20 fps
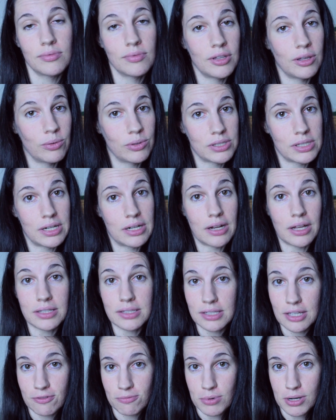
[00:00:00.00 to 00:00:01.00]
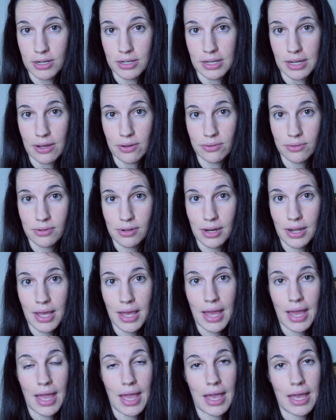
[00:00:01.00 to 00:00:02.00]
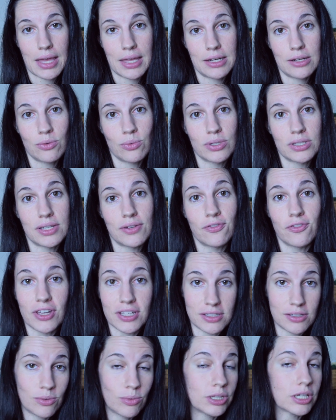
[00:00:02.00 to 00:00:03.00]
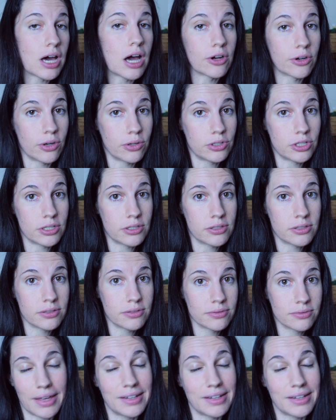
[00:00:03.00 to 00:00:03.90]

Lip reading: It was in an unsafe part of town, and it was infested with cockroaches.